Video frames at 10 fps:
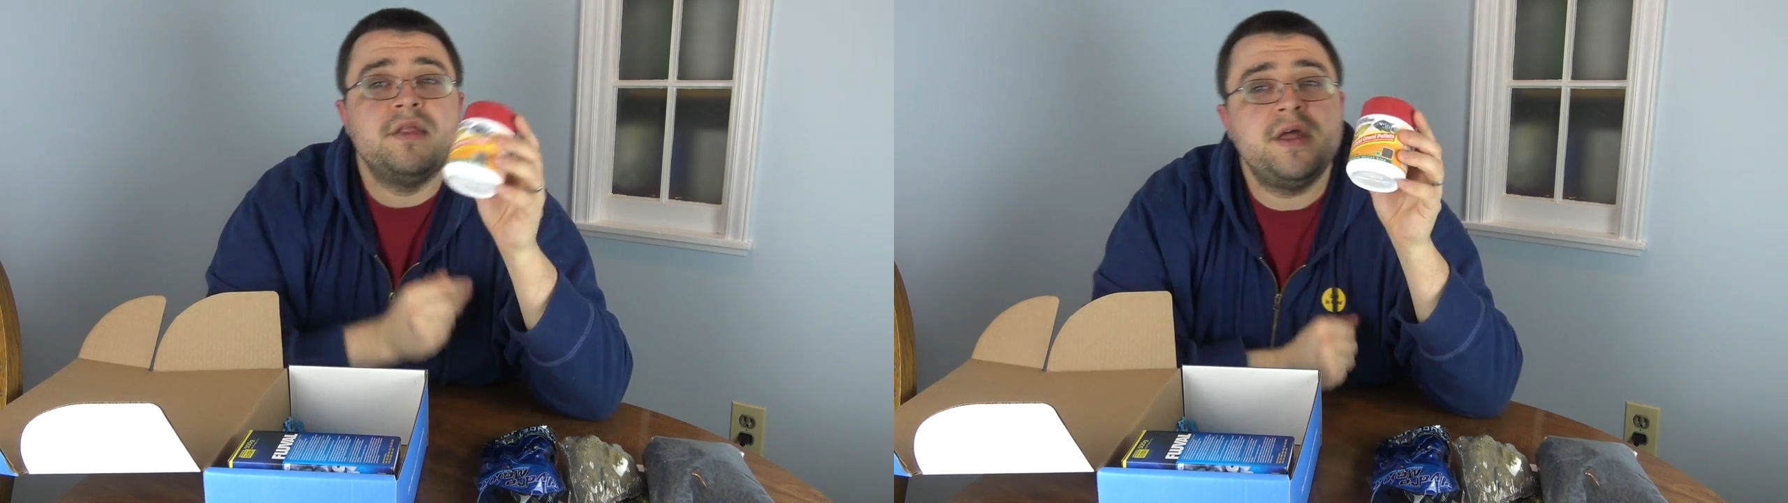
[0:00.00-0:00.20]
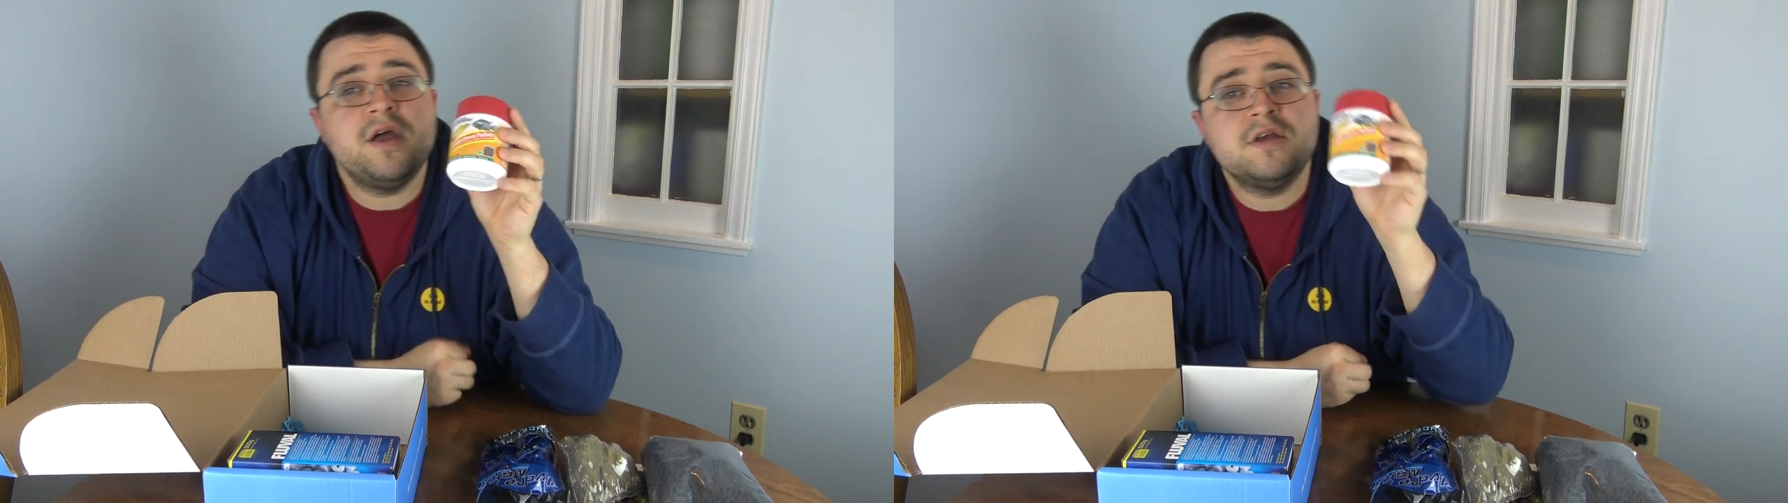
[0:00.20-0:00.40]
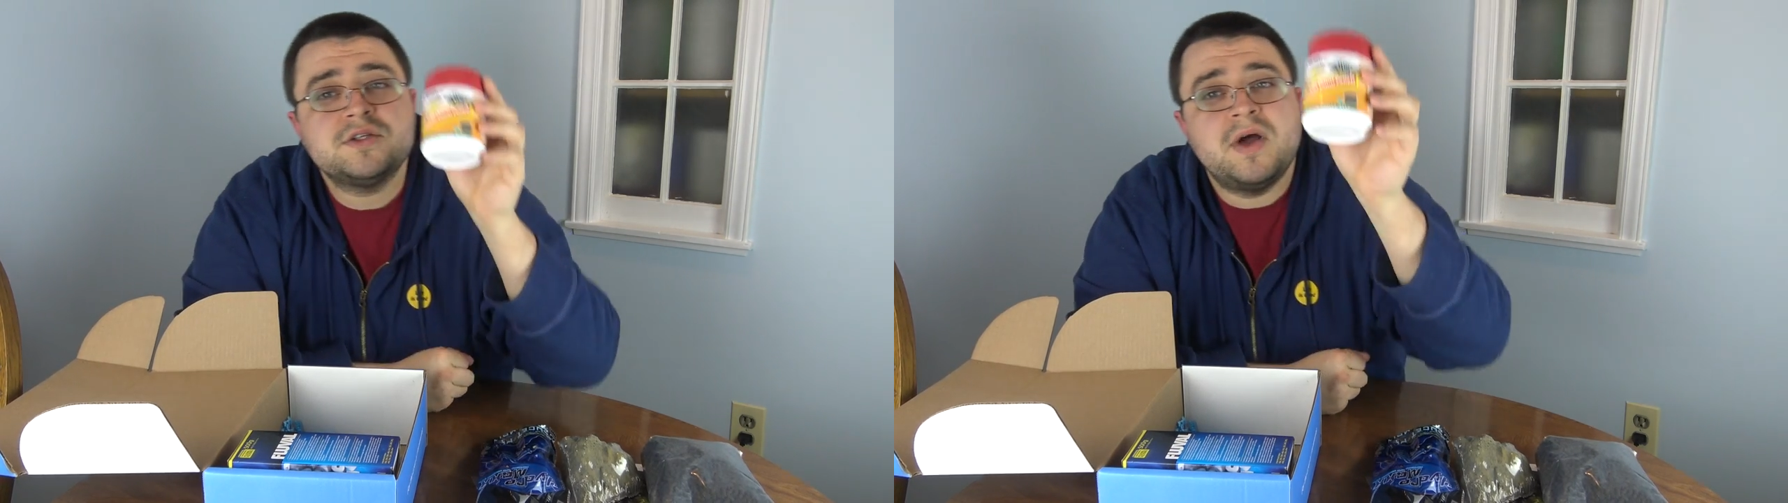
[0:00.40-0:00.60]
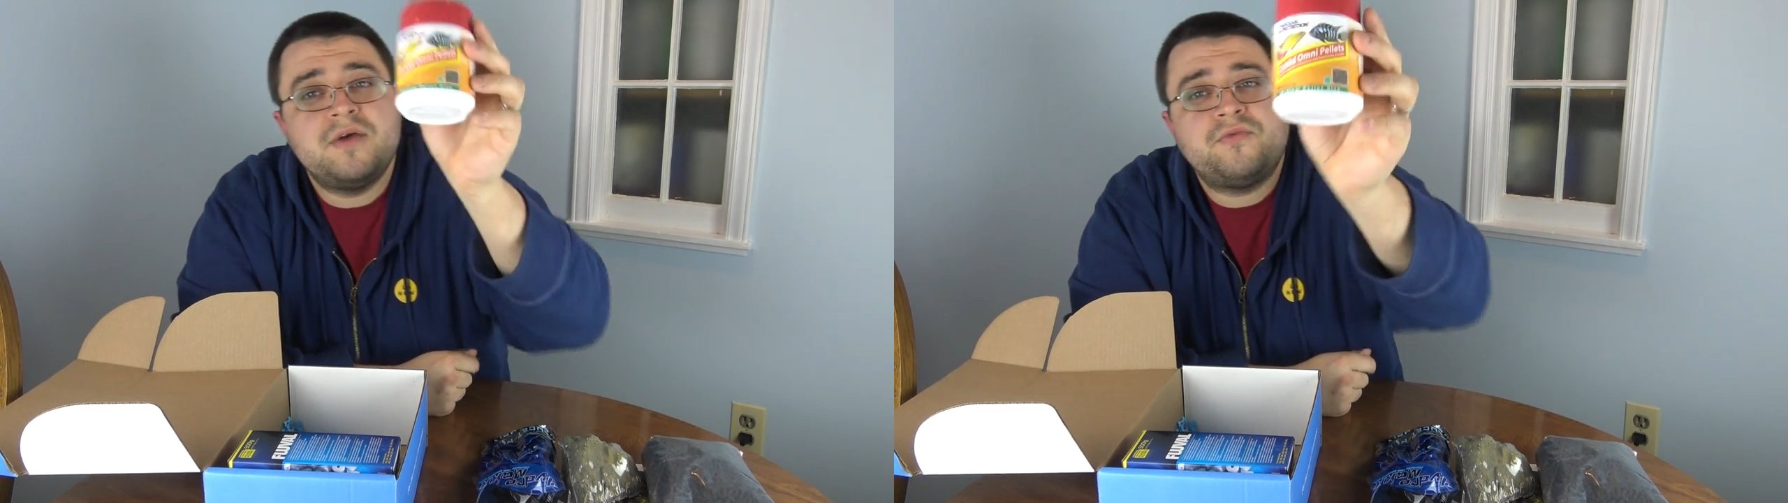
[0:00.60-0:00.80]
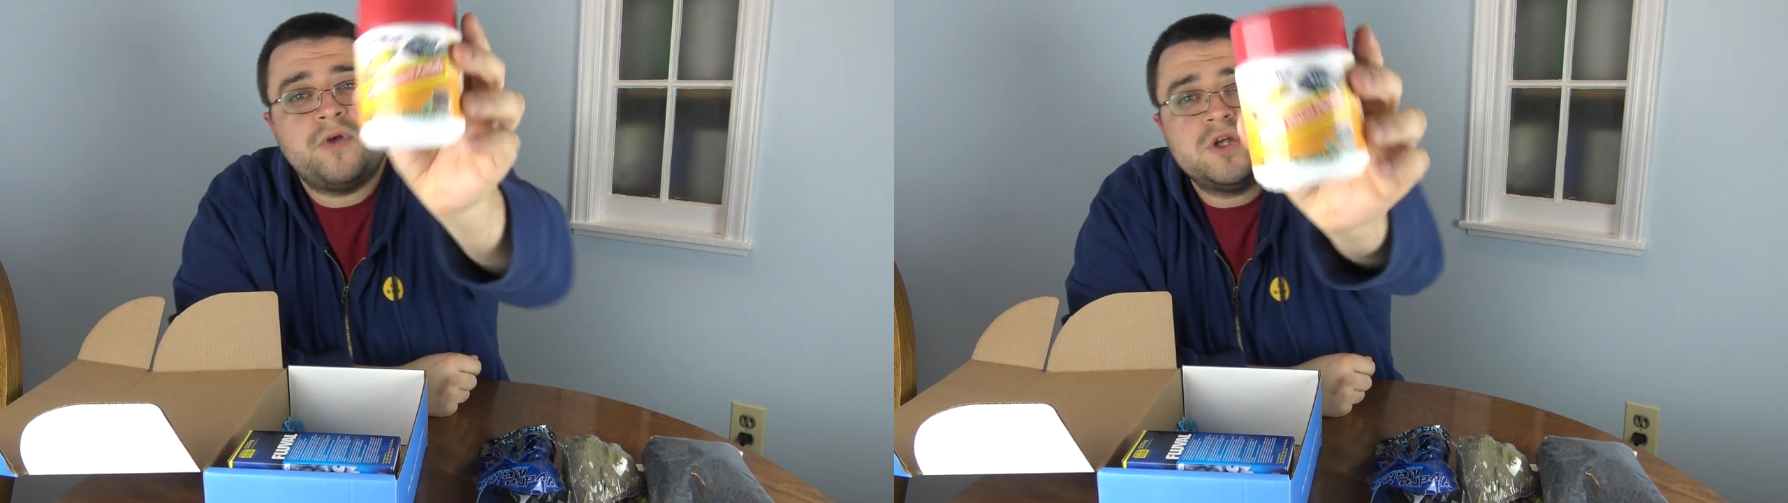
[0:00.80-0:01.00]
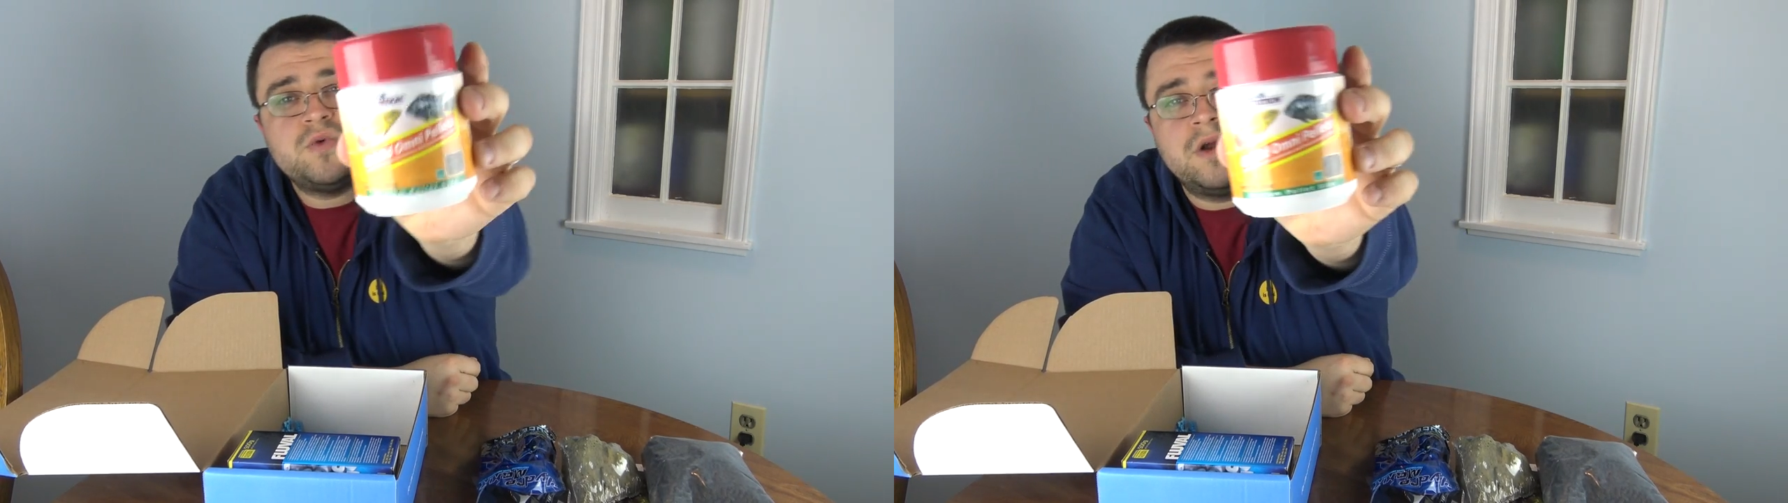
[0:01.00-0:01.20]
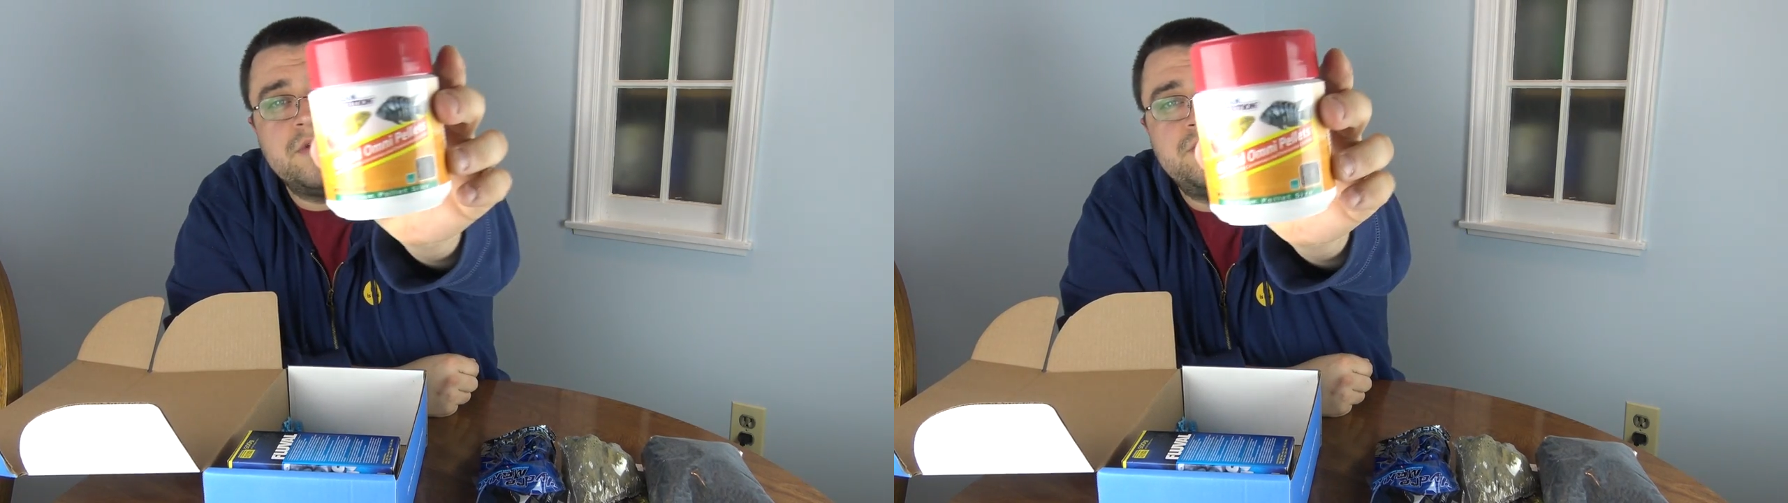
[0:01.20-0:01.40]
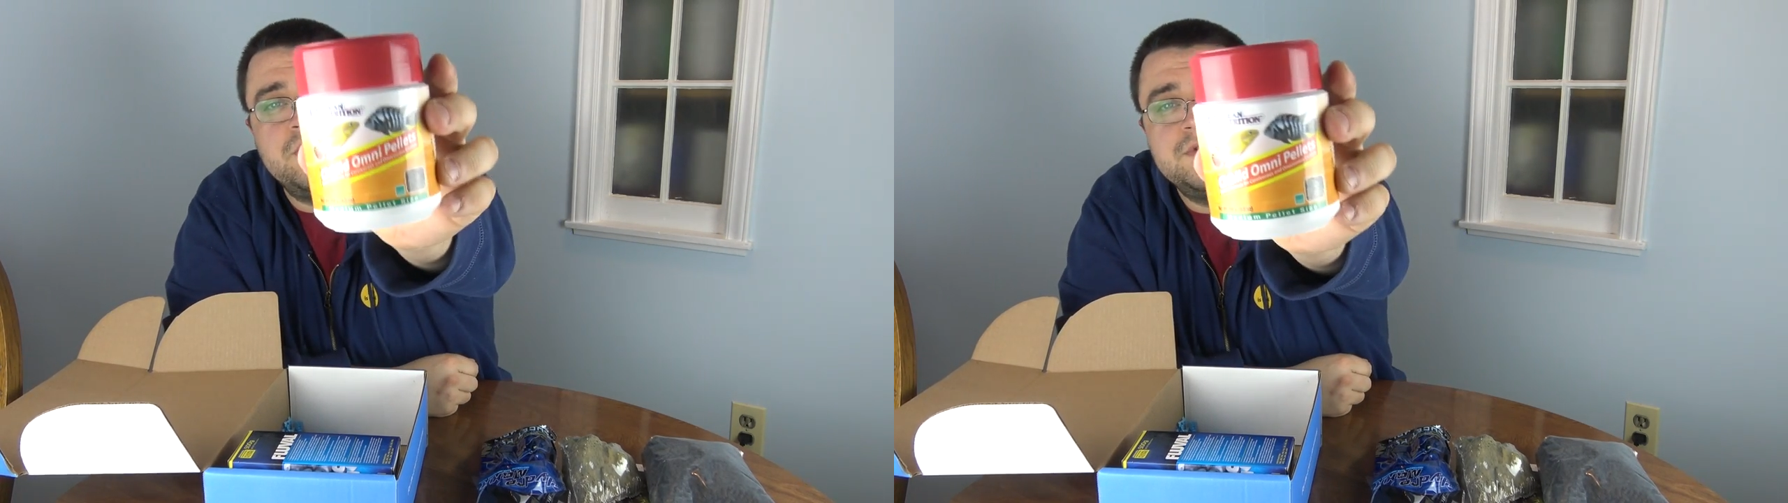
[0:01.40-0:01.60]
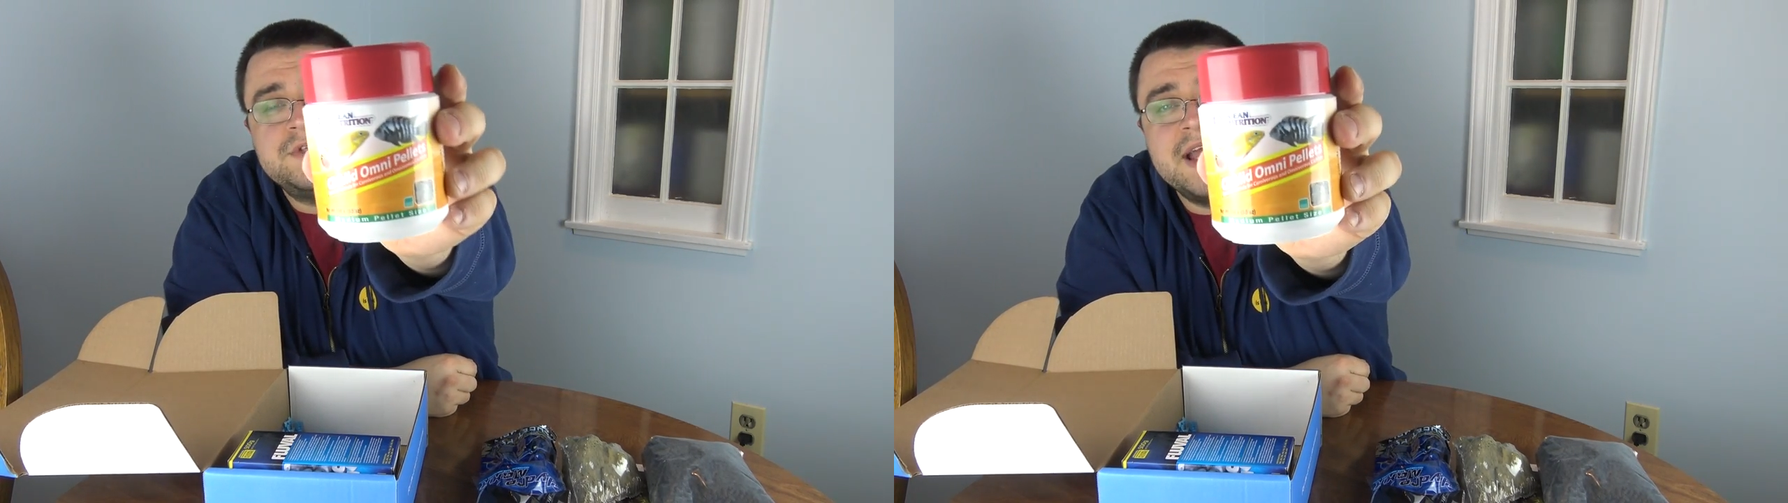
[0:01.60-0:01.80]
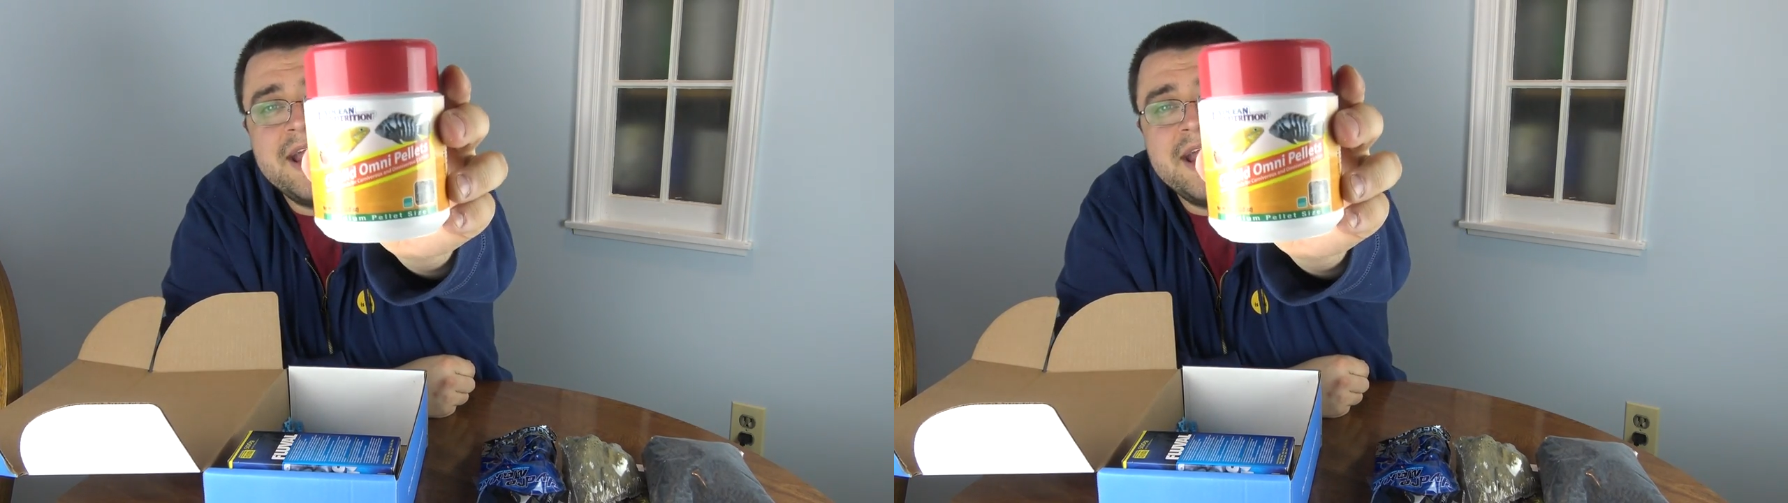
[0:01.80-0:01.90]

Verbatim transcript: they also have freshwater foods